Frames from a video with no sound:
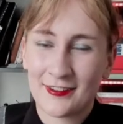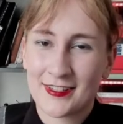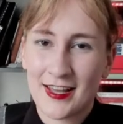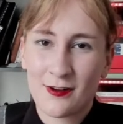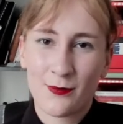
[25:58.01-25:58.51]
He'll
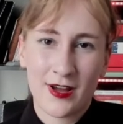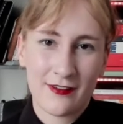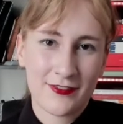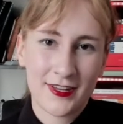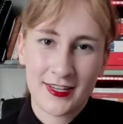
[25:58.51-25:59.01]
take a
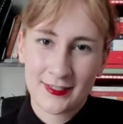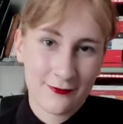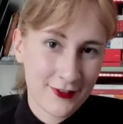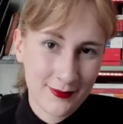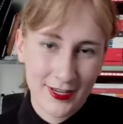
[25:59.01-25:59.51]
wife that is
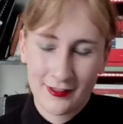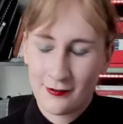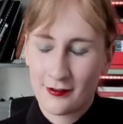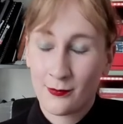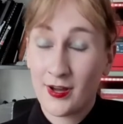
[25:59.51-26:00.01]
a female
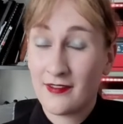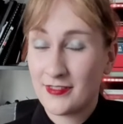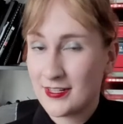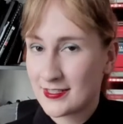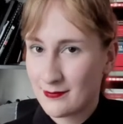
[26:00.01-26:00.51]
or a
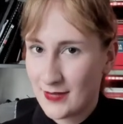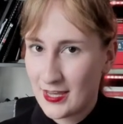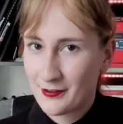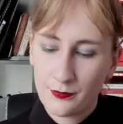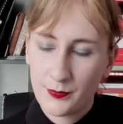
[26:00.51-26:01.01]
wife that is a
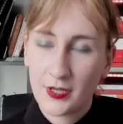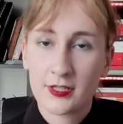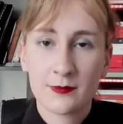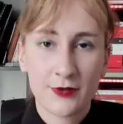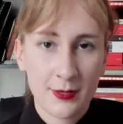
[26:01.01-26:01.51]
male.
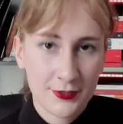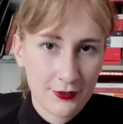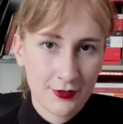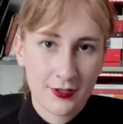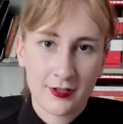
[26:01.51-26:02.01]
Because Bram
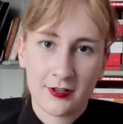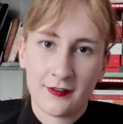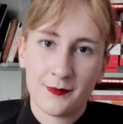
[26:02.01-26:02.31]
Stoker